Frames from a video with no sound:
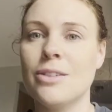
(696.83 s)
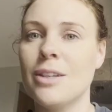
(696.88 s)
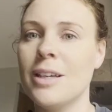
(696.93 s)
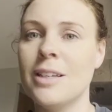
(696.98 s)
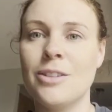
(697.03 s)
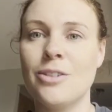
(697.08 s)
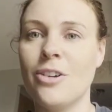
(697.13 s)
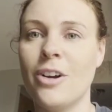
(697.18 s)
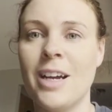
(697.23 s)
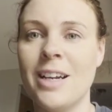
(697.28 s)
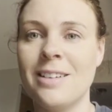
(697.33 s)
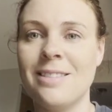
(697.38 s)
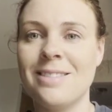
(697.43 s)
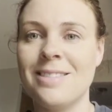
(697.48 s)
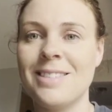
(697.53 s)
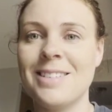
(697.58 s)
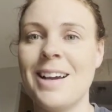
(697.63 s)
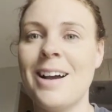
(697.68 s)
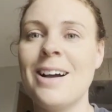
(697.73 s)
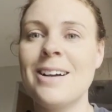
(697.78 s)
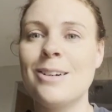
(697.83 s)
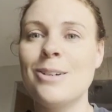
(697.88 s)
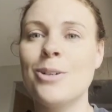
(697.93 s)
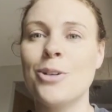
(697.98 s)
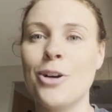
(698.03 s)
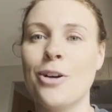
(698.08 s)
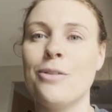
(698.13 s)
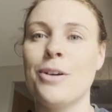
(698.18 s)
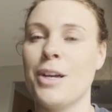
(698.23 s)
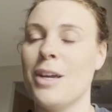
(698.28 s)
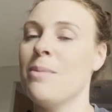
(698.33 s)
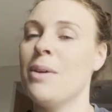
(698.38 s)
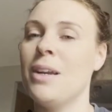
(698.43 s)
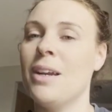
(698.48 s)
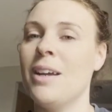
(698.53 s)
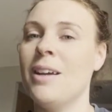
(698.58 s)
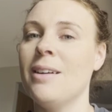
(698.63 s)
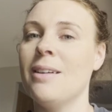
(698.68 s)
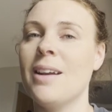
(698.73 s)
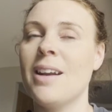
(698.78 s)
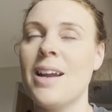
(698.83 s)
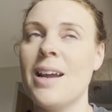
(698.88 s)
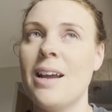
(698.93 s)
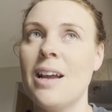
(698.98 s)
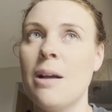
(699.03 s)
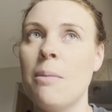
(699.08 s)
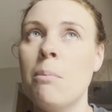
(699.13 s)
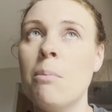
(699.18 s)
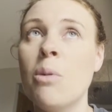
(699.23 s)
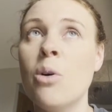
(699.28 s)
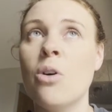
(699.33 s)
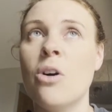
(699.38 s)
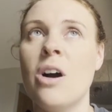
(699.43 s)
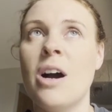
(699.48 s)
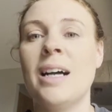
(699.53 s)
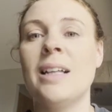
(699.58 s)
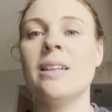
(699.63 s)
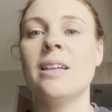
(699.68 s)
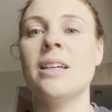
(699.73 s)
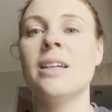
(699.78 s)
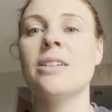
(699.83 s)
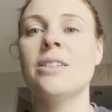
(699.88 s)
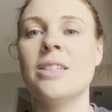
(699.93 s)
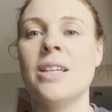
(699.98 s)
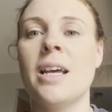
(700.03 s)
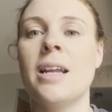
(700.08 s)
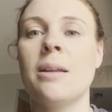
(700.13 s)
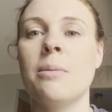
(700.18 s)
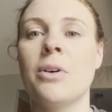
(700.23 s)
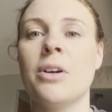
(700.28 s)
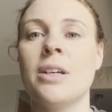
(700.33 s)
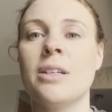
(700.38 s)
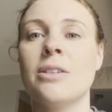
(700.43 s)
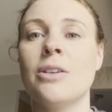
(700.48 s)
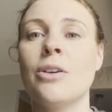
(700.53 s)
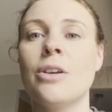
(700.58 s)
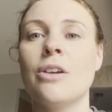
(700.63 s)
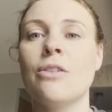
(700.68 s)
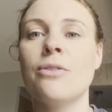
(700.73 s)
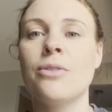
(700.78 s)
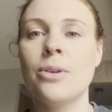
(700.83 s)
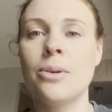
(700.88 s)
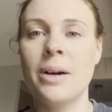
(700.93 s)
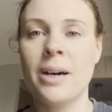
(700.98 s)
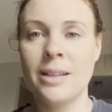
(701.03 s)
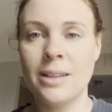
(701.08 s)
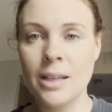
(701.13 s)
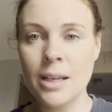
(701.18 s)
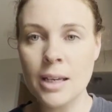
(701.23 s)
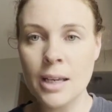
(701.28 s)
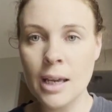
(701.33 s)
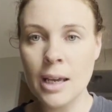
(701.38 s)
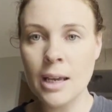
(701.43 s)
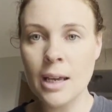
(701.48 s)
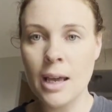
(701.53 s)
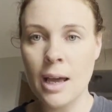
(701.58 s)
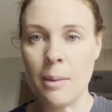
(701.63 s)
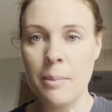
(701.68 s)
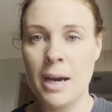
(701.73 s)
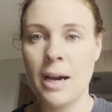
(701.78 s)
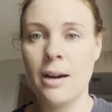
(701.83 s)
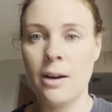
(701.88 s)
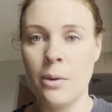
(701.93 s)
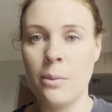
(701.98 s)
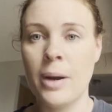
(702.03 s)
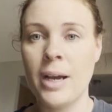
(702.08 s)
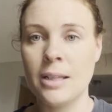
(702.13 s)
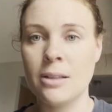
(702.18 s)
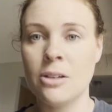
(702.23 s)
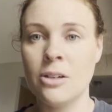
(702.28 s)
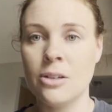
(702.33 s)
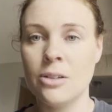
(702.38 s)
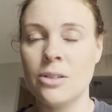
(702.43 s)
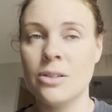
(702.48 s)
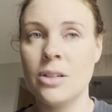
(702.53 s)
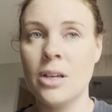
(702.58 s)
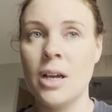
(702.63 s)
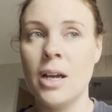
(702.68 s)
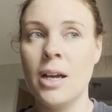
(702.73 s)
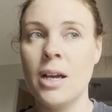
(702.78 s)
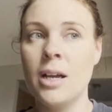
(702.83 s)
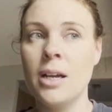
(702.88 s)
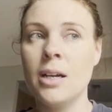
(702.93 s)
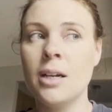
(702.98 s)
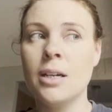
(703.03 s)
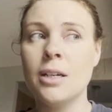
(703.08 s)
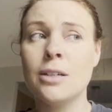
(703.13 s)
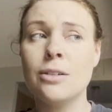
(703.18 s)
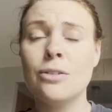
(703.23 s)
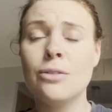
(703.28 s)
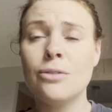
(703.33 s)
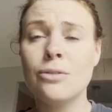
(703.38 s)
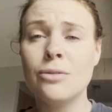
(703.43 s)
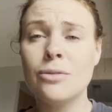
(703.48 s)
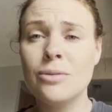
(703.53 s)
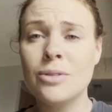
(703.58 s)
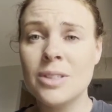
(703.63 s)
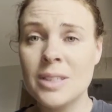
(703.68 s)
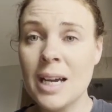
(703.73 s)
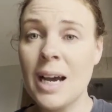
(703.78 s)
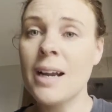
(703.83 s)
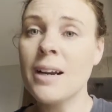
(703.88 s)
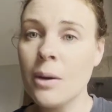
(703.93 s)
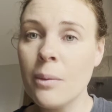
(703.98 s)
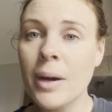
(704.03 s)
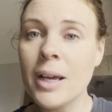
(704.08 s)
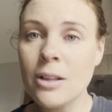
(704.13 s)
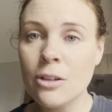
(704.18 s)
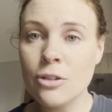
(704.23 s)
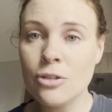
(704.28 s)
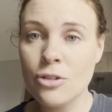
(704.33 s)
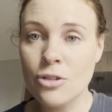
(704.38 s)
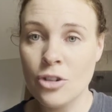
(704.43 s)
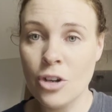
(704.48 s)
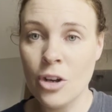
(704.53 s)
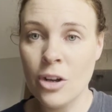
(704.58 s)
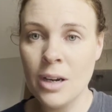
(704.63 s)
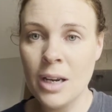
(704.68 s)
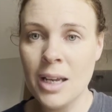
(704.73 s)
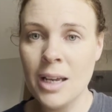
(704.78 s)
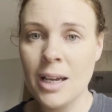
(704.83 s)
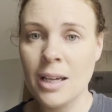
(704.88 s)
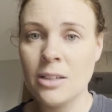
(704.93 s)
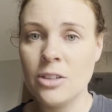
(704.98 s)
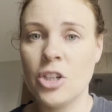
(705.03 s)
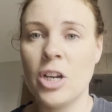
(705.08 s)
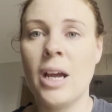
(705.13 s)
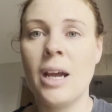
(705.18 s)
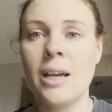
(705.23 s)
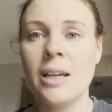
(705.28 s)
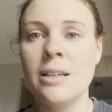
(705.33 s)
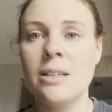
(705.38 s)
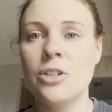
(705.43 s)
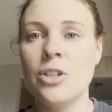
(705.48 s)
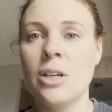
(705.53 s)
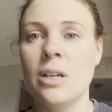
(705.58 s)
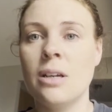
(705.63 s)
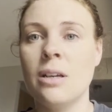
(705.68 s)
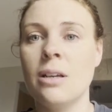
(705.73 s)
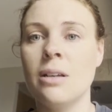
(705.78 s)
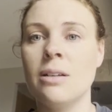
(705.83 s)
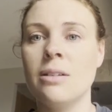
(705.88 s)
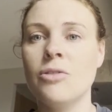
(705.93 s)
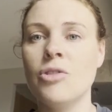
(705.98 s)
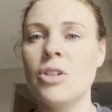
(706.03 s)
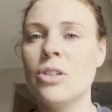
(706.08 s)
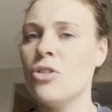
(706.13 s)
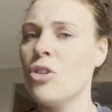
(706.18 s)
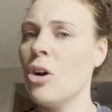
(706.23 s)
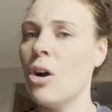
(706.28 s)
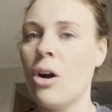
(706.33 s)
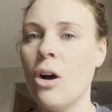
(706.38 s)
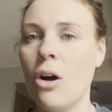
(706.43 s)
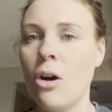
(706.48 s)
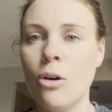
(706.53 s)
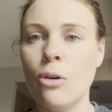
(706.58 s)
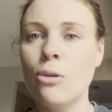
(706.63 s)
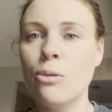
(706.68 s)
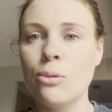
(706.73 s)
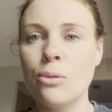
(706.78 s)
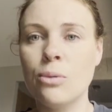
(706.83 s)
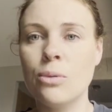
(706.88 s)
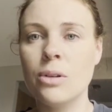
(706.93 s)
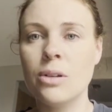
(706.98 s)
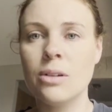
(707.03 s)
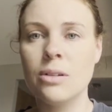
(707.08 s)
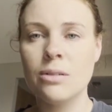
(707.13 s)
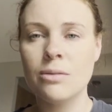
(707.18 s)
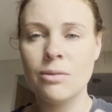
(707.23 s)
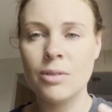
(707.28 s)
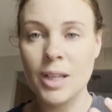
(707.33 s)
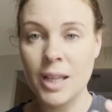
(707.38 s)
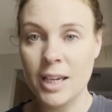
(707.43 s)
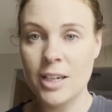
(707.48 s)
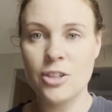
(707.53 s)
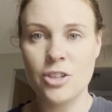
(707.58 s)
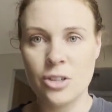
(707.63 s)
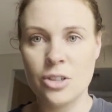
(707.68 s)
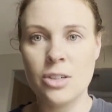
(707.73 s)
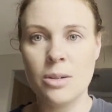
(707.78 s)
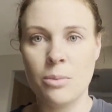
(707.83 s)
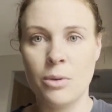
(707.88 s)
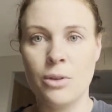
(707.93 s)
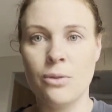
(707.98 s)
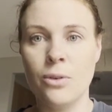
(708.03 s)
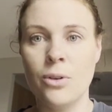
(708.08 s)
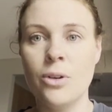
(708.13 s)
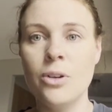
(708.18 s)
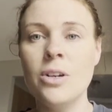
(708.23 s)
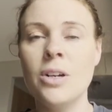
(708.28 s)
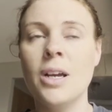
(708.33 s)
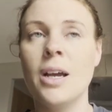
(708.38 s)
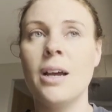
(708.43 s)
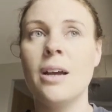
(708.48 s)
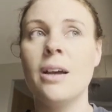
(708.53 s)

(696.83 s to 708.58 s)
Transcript: It's great. I could not recommend it more highly to anybody. So if you are thinking about a weight loss, starting a weight loss journey and changing just your whole relationship with food,